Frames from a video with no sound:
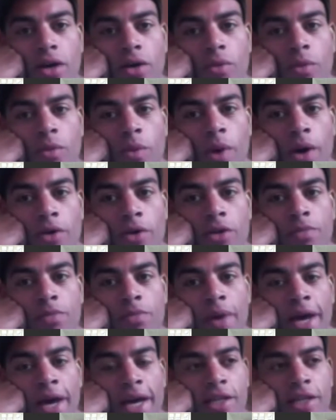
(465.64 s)
Whereas
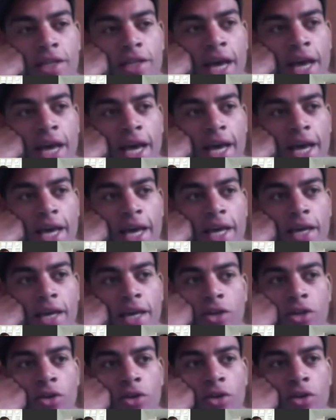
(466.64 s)
back in the day,
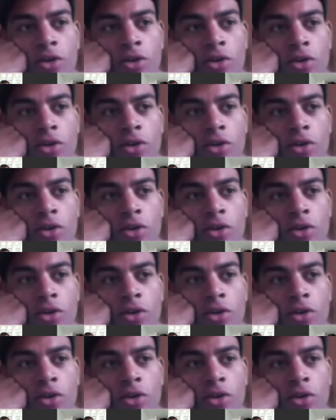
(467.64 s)
you